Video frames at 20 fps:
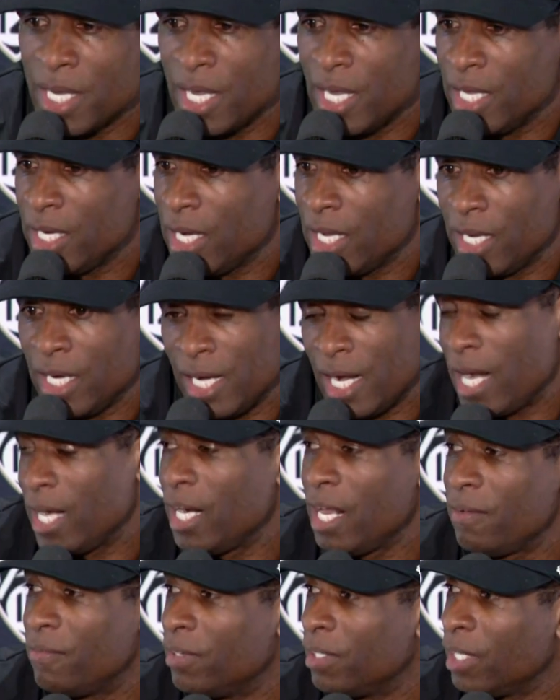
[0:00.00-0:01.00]
And, uh, and, I
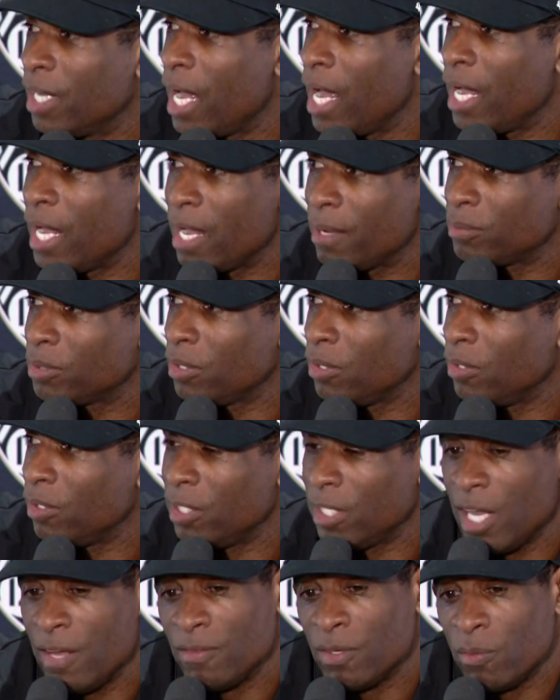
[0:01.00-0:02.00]
love it. I
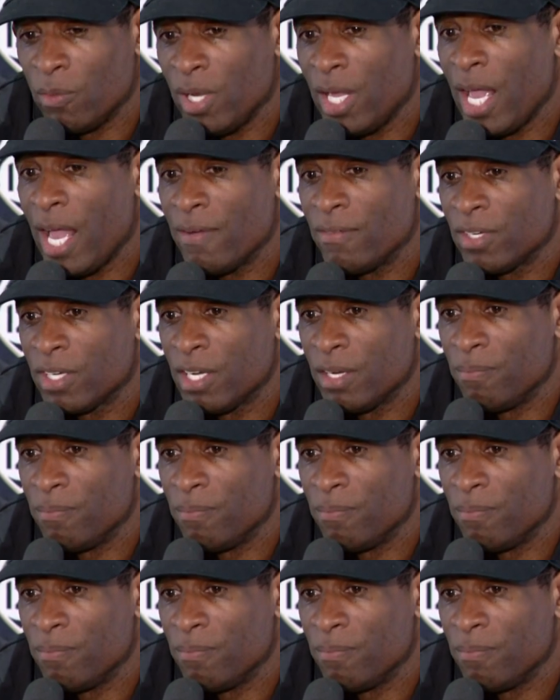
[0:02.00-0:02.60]
absolutely love it. We have a